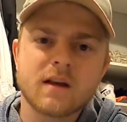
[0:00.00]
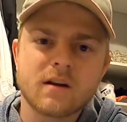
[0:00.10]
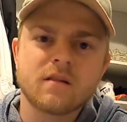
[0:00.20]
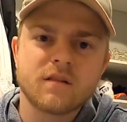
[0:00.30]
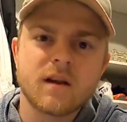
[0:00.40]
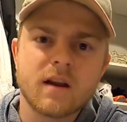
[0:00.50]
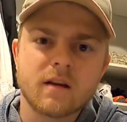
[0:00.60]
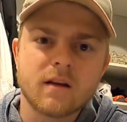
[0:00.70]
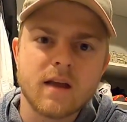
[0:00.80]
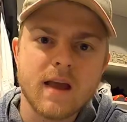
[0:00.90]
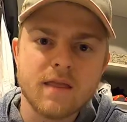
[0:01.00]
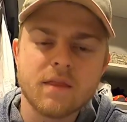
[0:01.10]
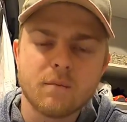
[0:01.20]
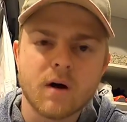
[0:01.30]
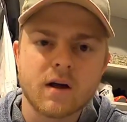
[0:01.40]
you're sitting in
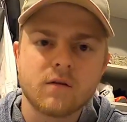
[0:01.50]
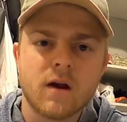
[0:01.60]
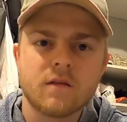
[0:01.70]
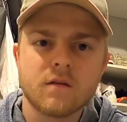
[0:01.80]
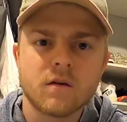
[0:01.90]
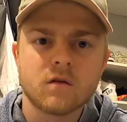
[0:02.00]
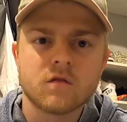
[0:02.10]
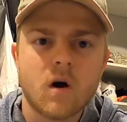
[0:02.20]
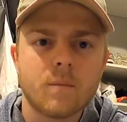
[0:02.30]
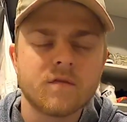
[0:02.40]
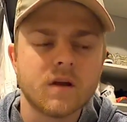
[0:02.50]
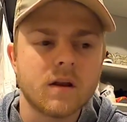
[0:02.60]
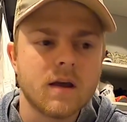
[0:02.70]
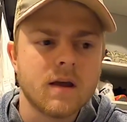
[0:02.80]
the bike rather than on top of it.